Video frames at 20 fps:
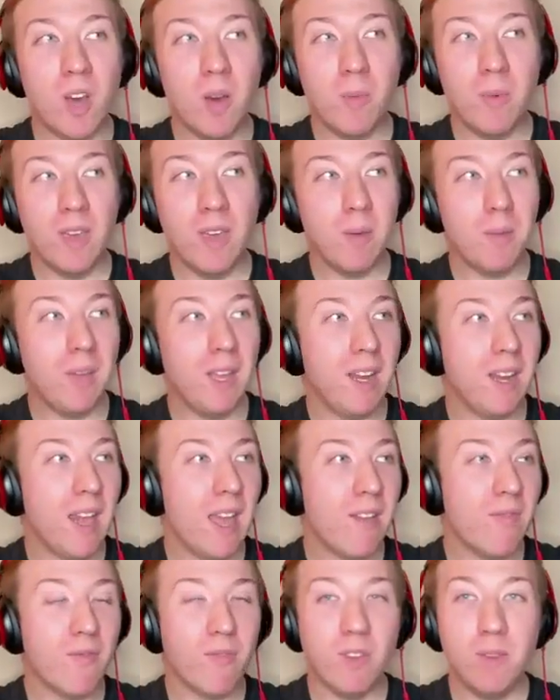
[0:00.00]
we? I mean,
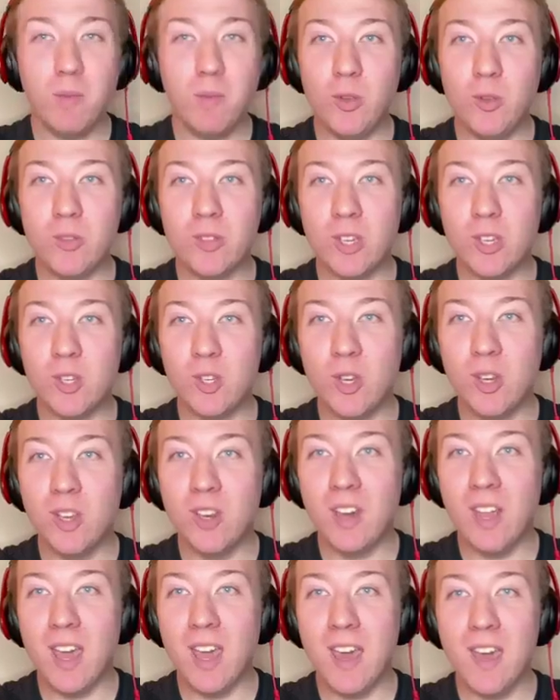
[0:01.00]
every
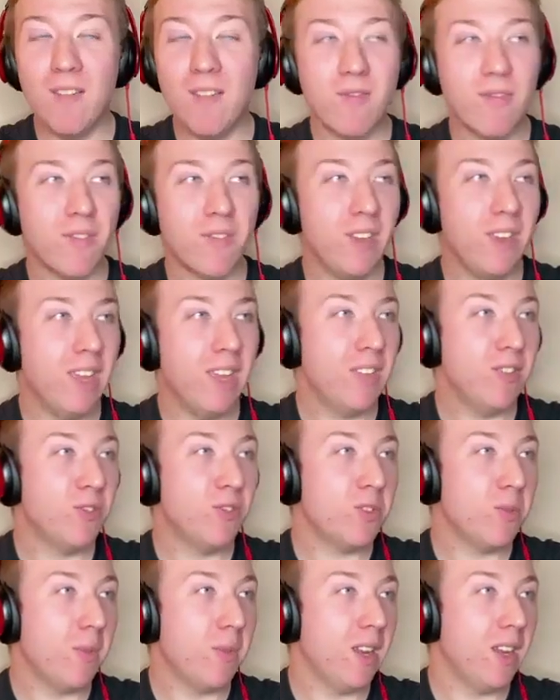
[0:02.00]
musician, every
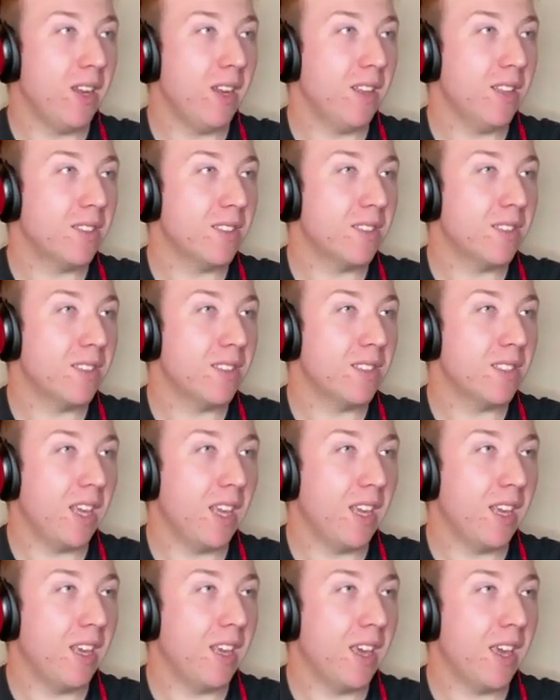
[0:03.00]
instrumentalist,
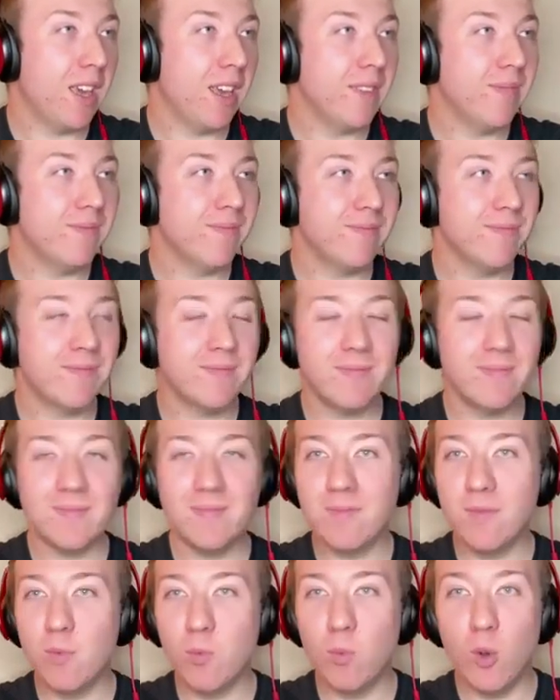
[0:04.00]
singer,
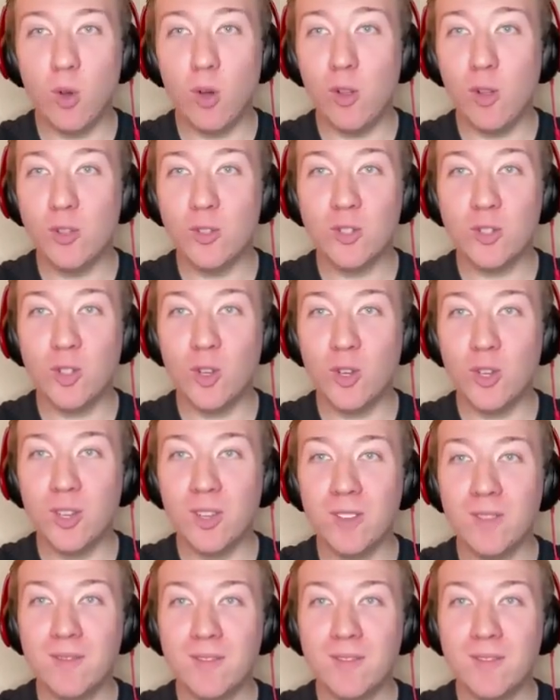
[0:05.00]
we're all stuck.